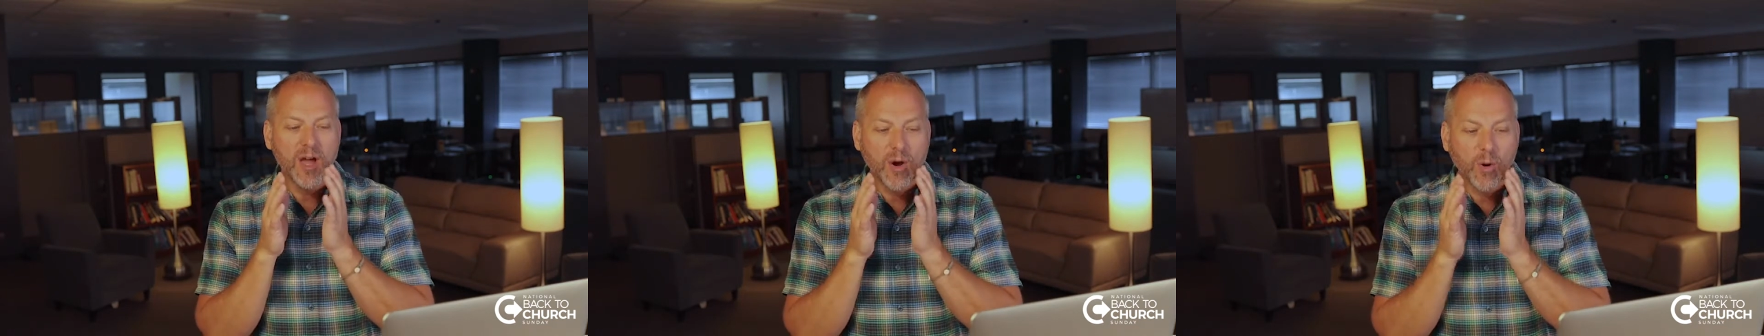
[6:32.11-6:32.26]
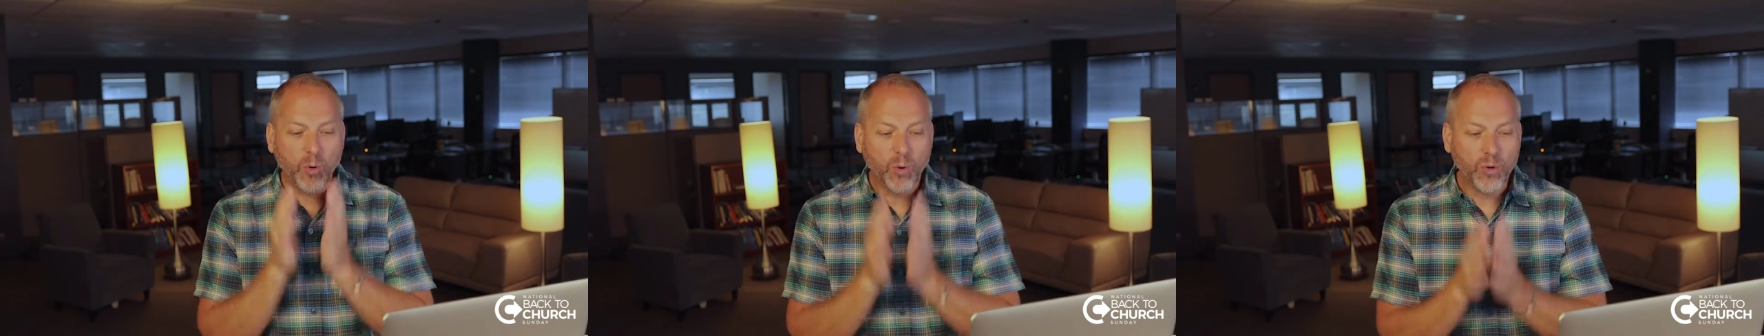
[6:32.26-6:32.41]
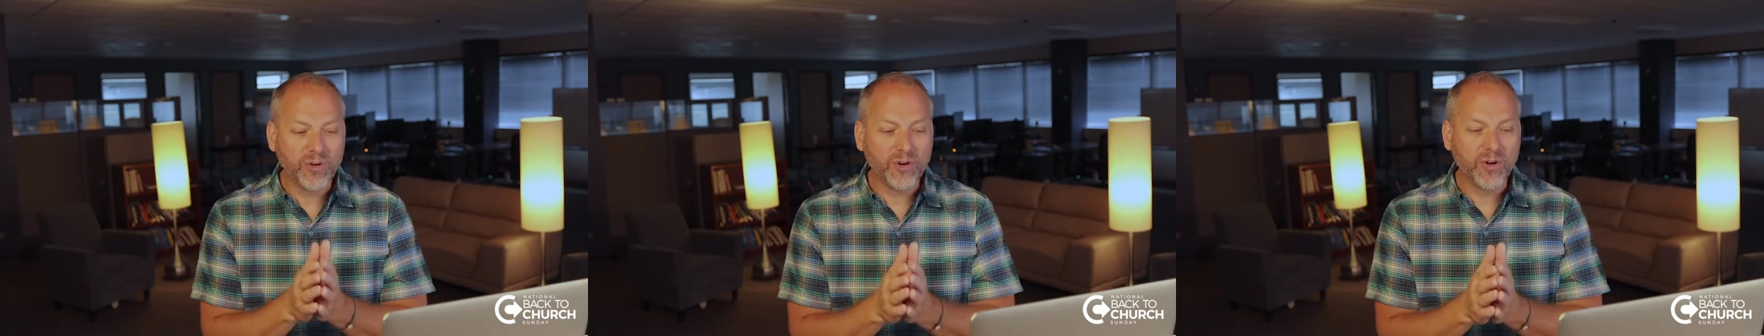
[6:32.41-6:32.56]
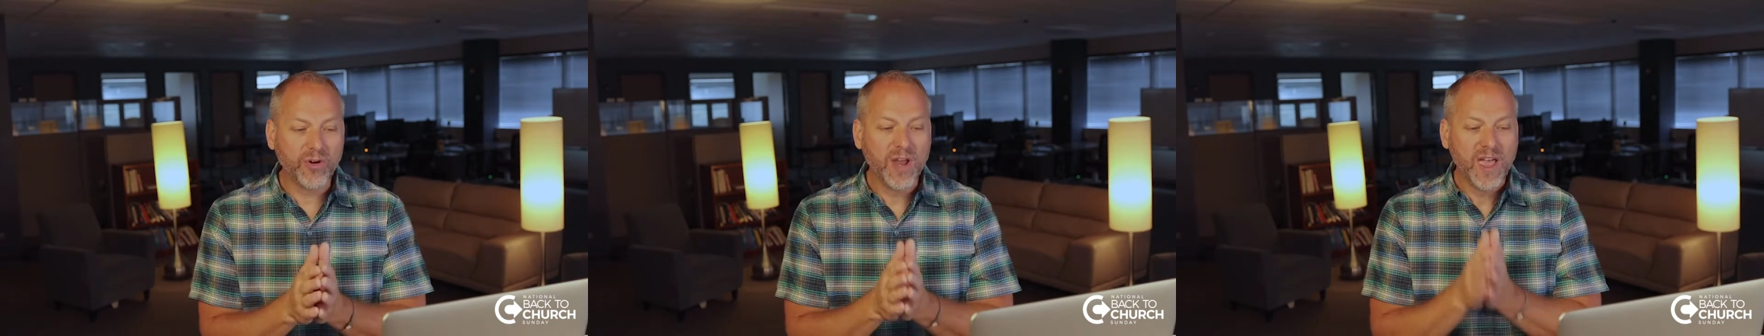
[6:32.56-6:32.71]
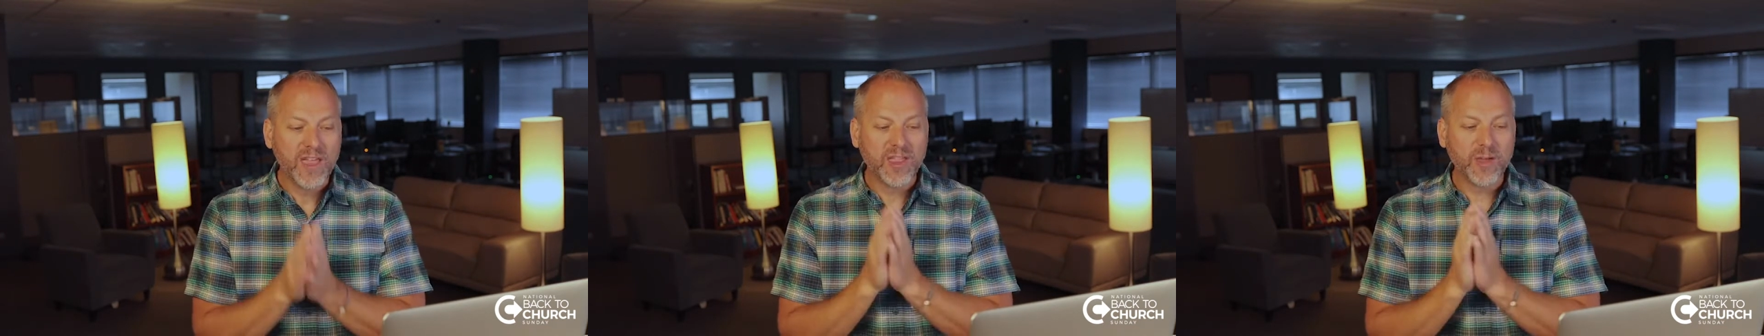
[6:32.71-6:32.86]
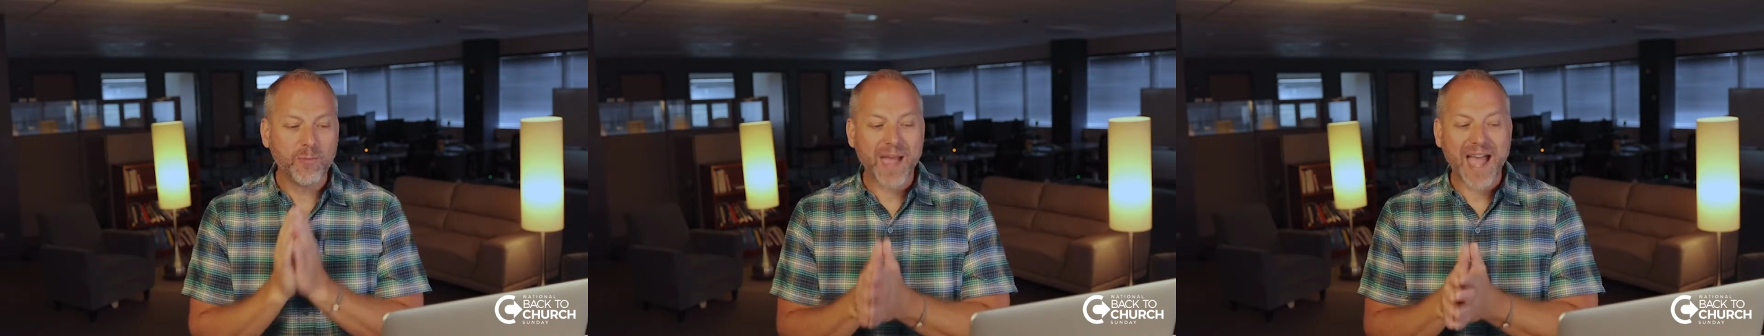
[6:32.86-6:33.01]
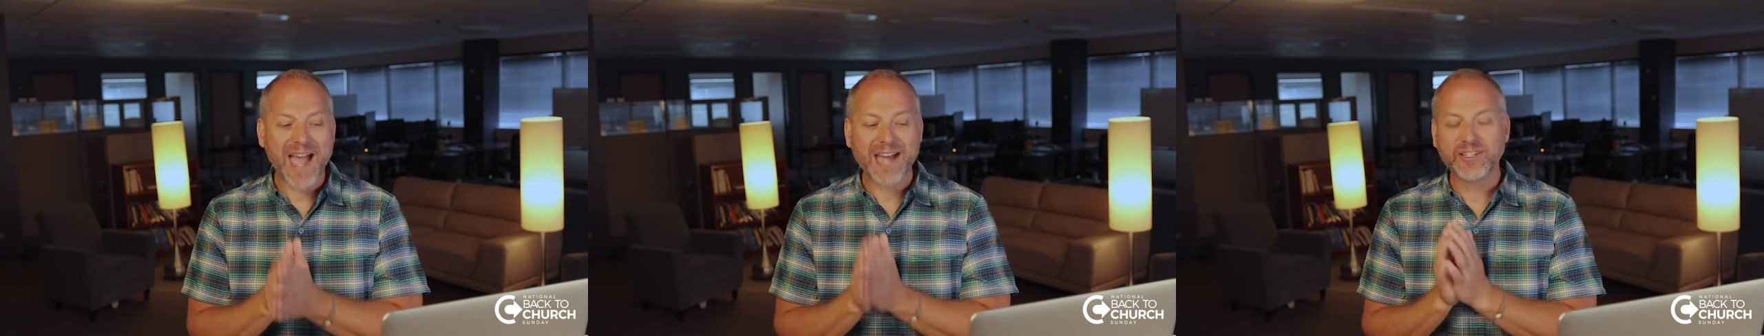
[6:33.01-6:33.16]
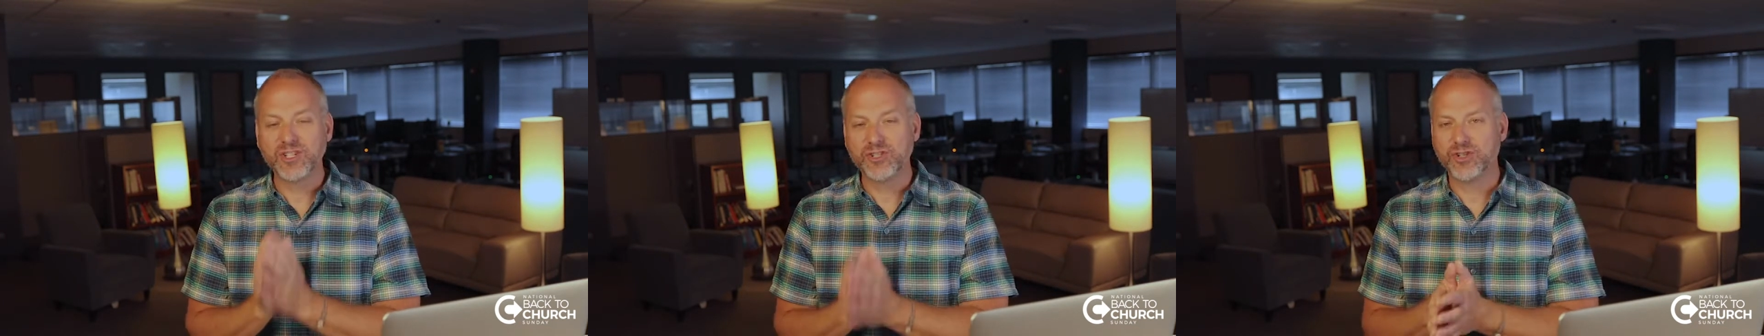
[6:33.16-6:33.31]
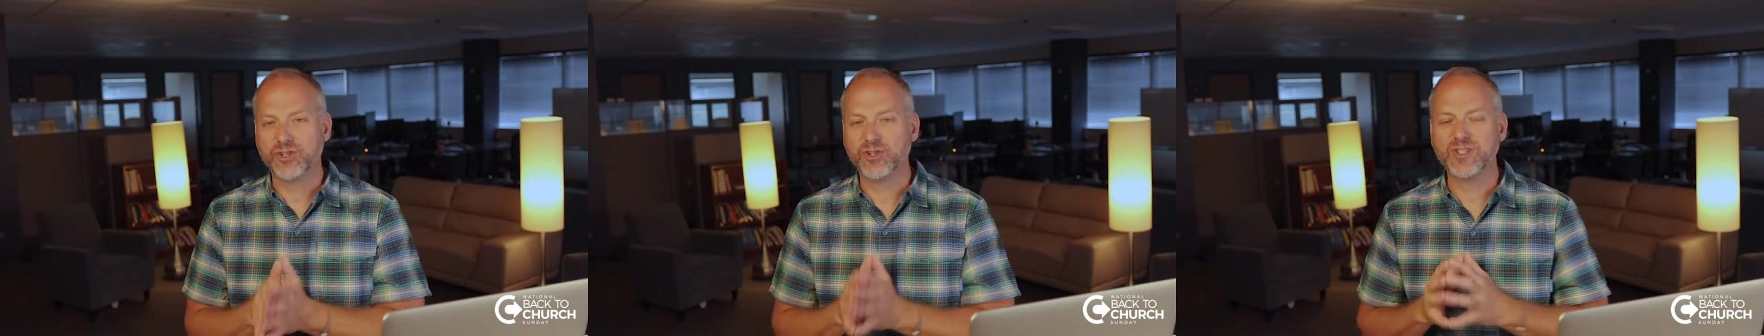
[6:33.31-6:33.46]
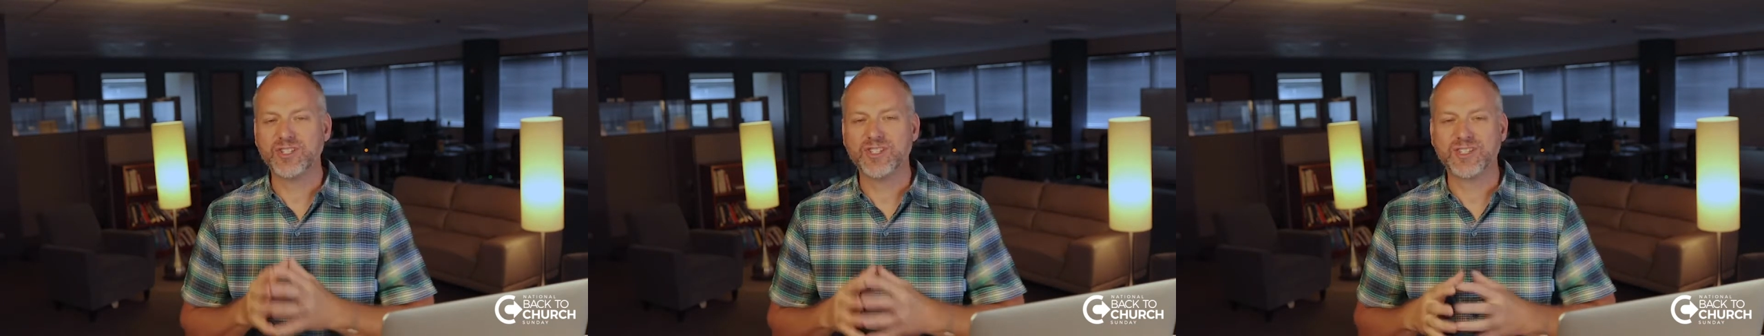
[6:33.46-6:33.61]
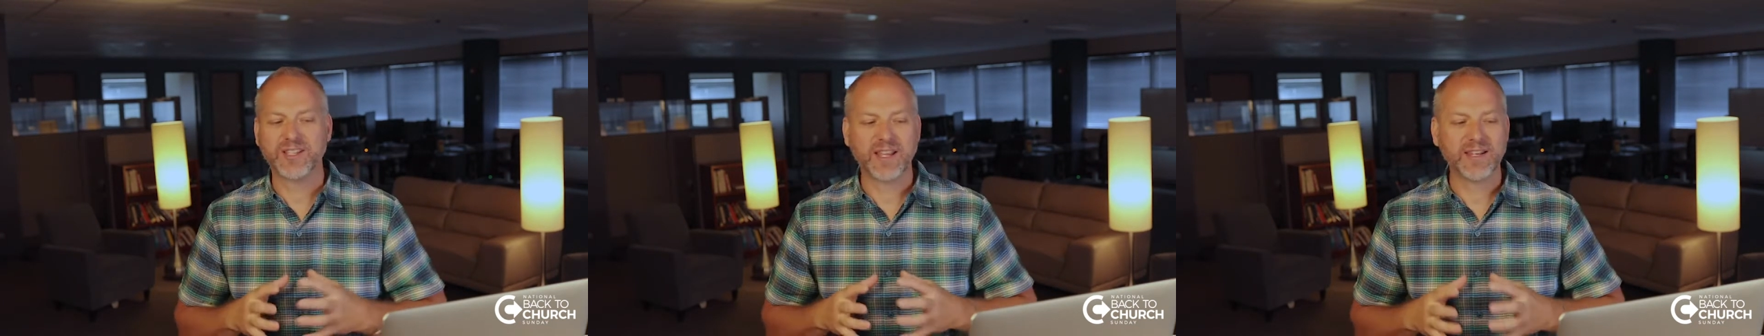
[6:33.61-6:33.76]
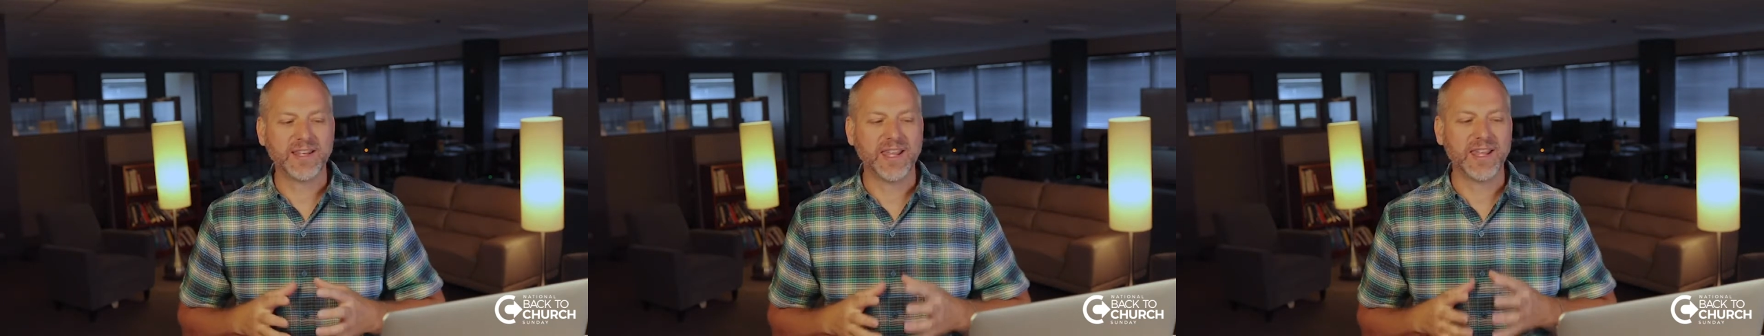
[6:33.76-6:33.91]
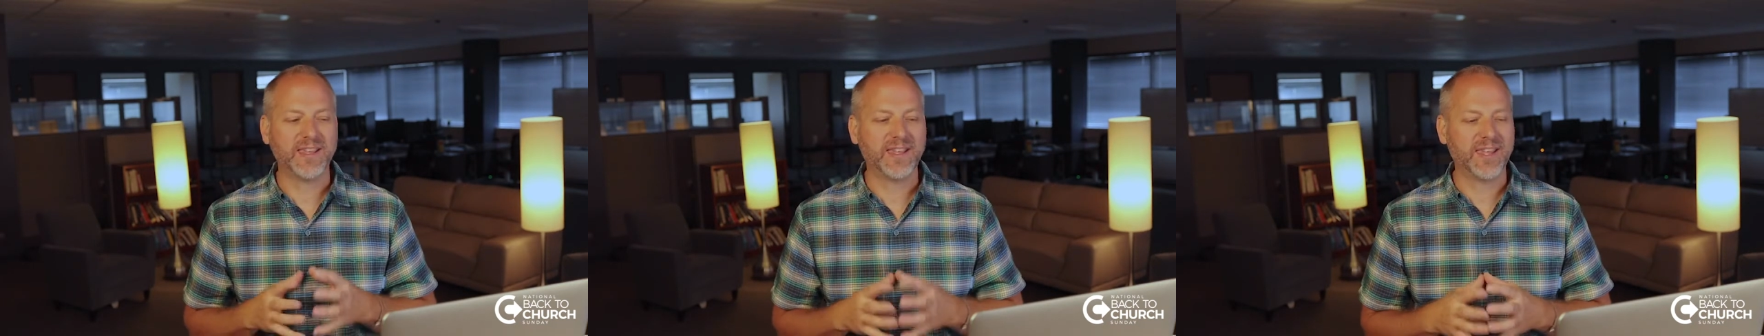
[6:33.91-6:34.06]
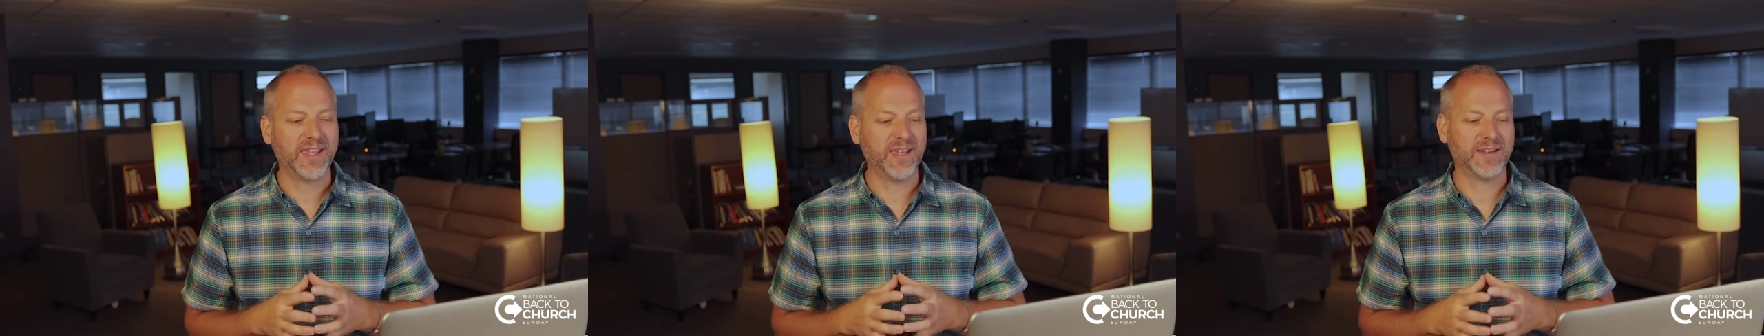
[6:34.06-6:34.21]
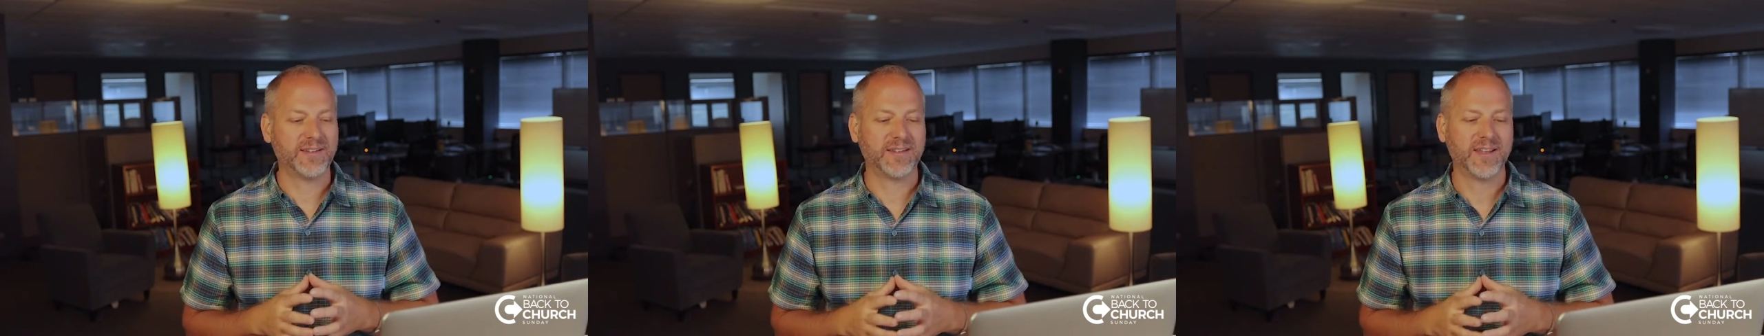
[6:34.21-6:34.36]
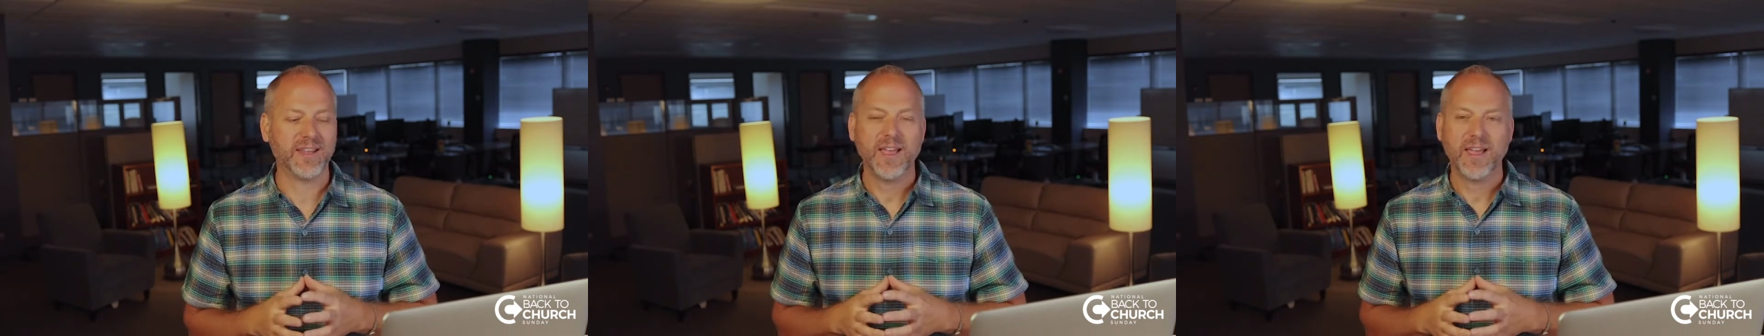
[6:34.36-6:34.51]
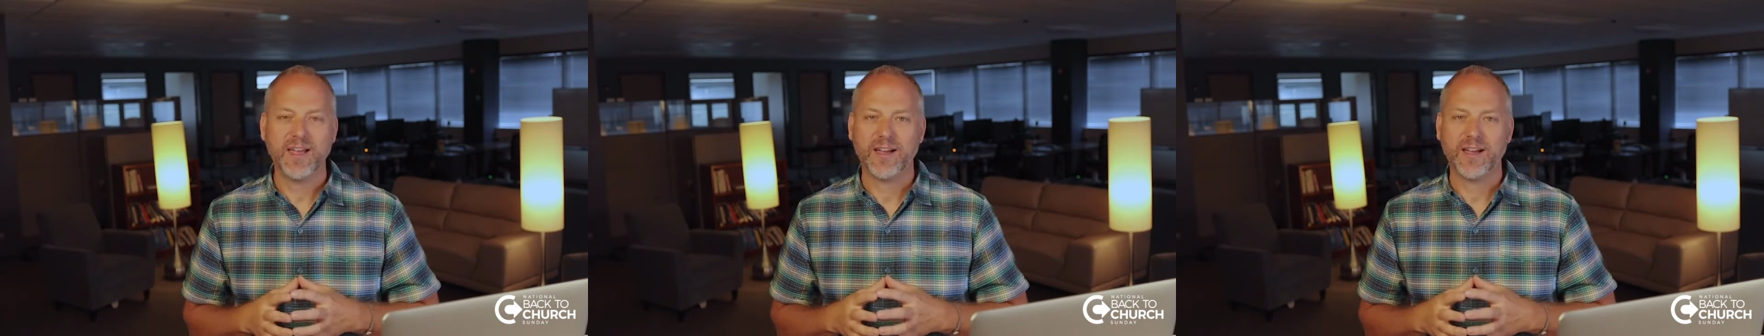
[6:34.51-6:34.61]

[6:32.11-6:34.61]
order the Back to Church Sunday kit.